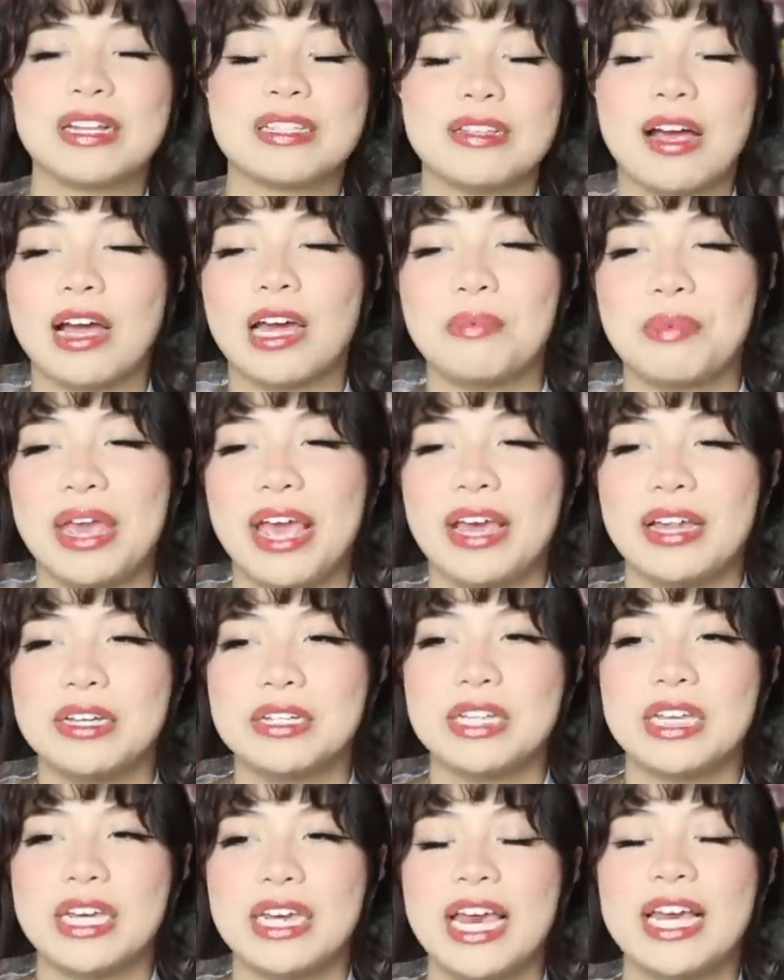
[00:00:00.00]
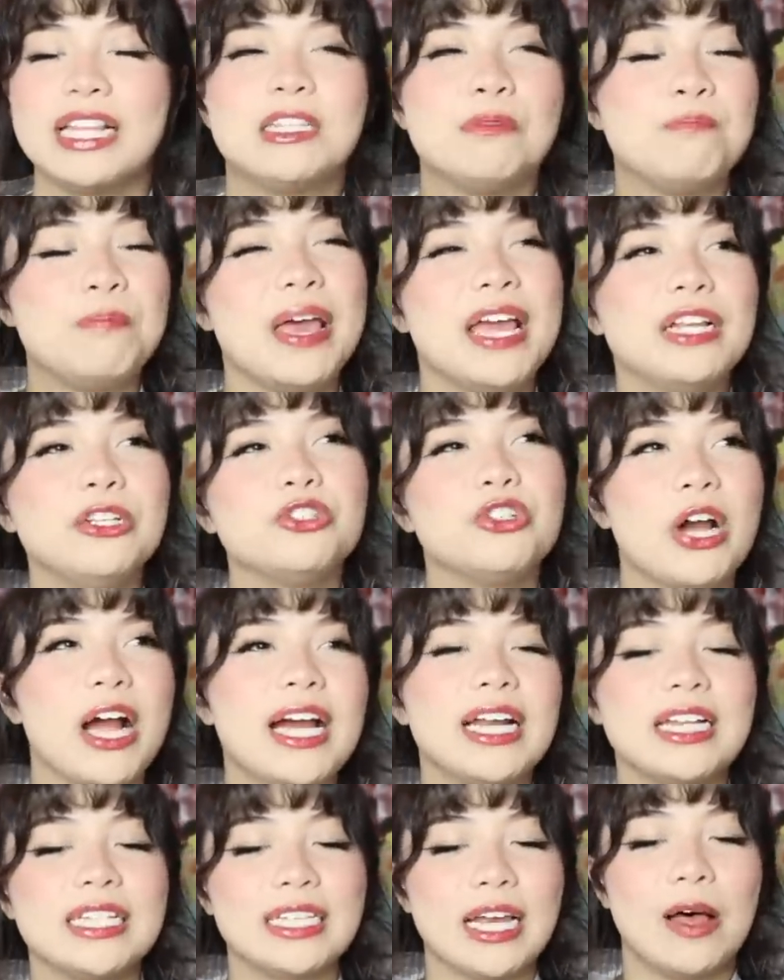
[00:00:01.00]
But it's not going to be Andy. It's been
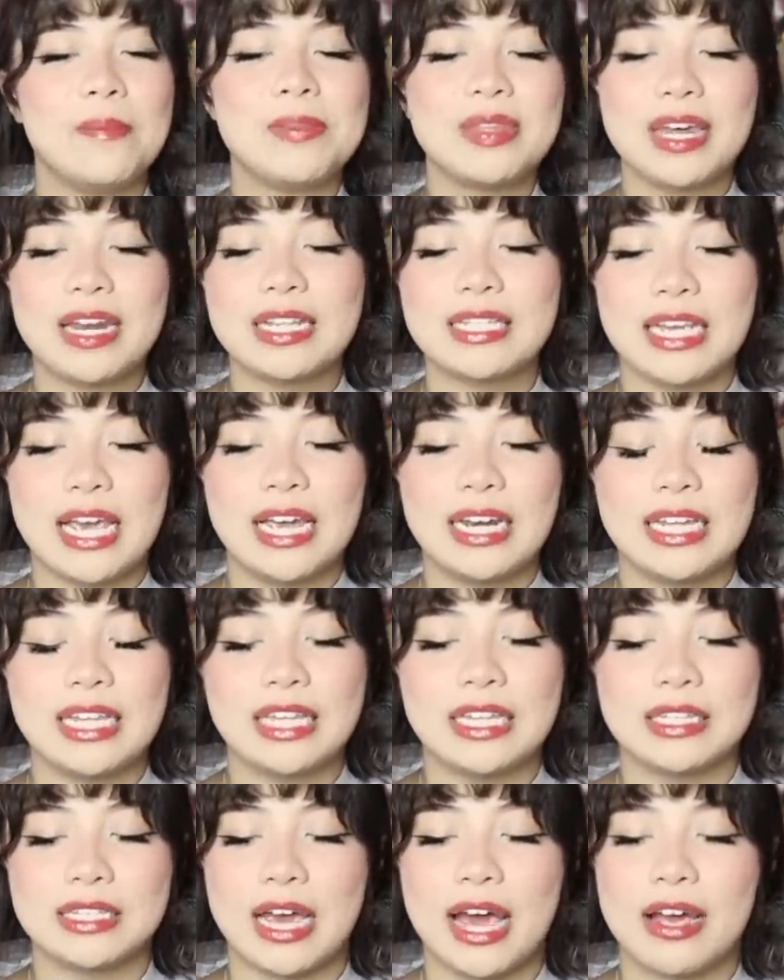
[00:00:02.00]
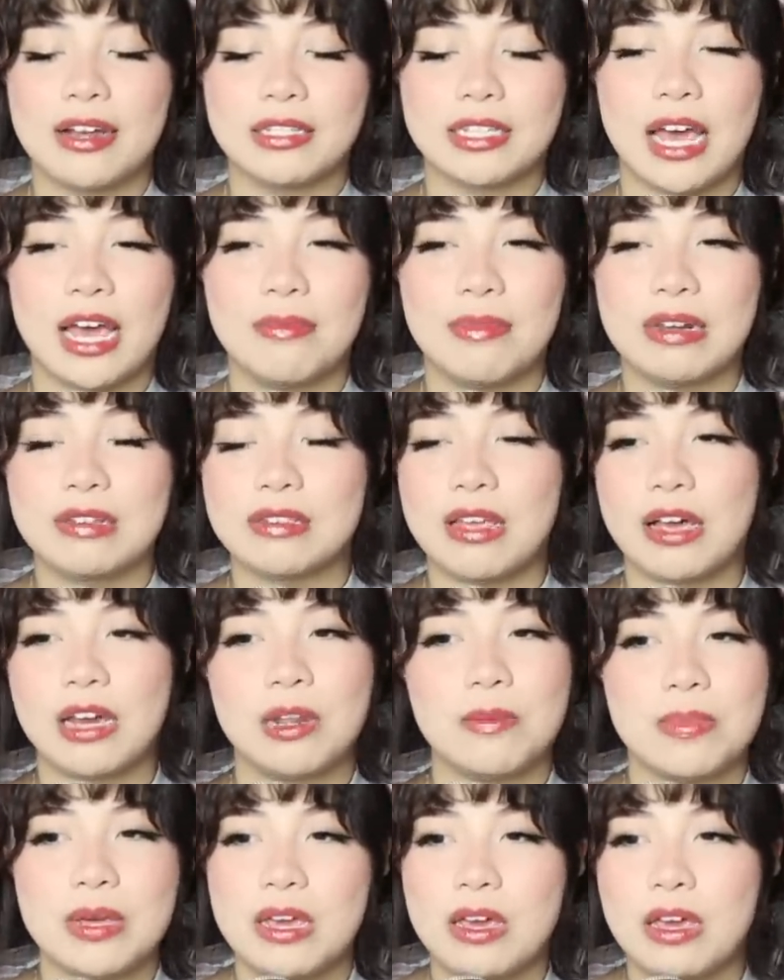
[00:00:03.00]
trying to tell me that it's Andy the entire time and it's not
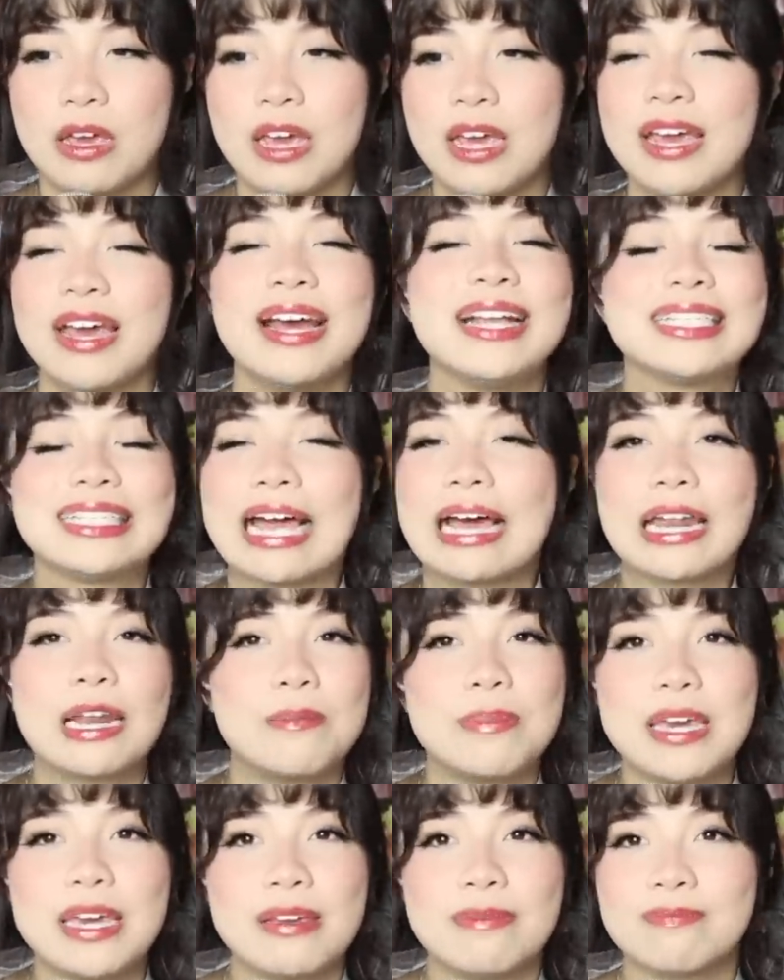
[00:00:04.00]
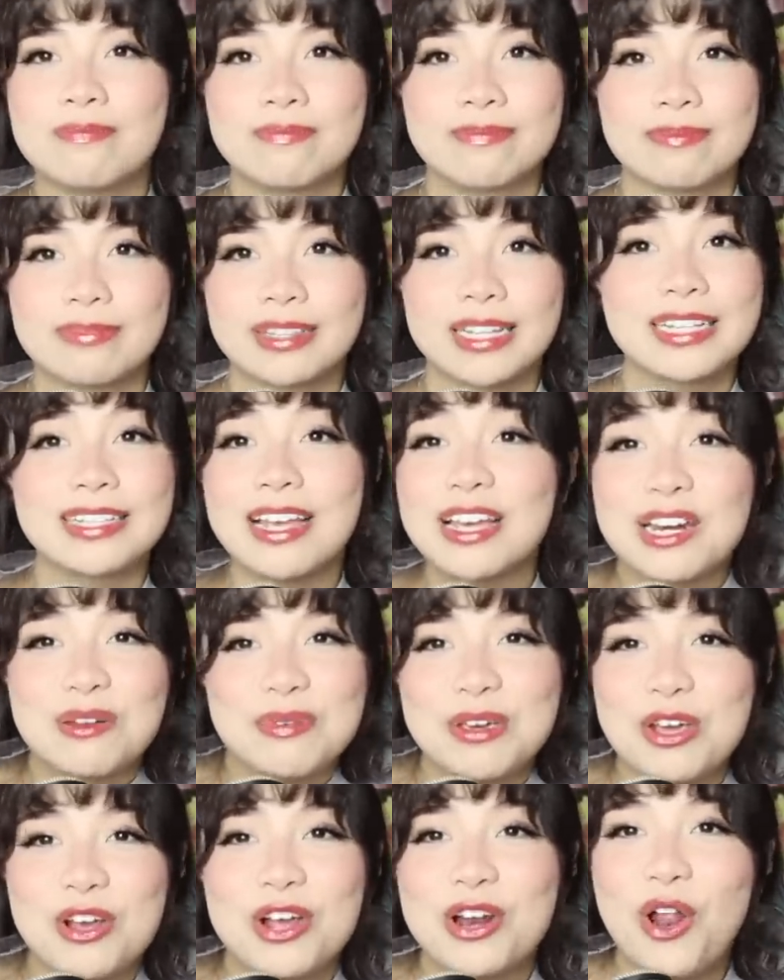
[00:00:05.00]
going to be. It's not going to be
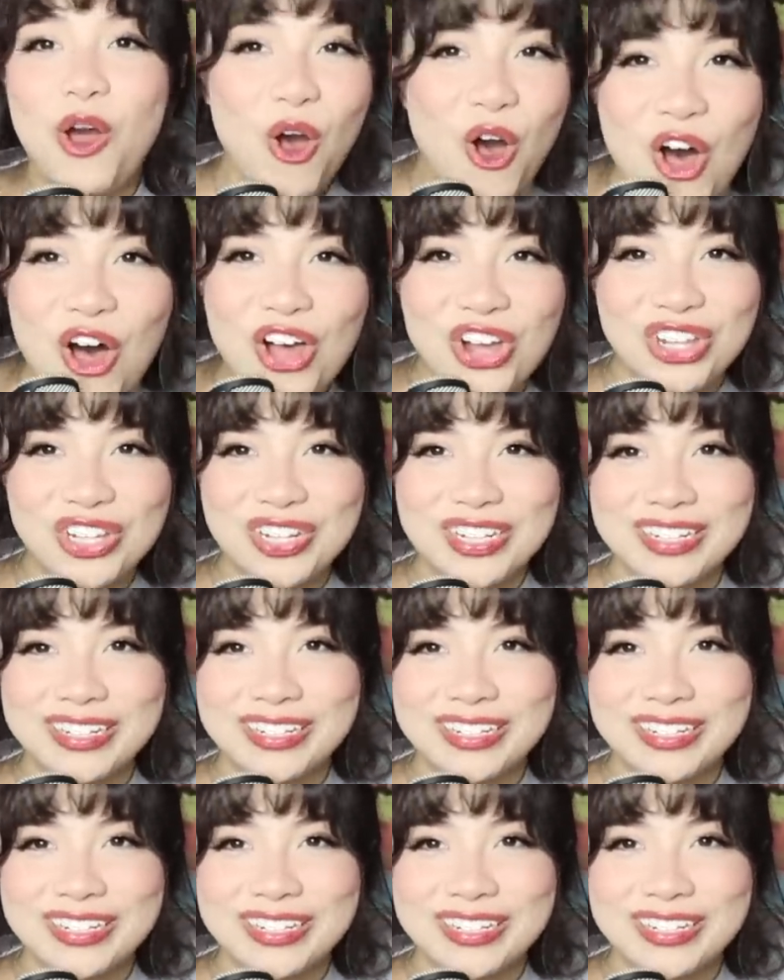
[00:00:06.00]
her at all.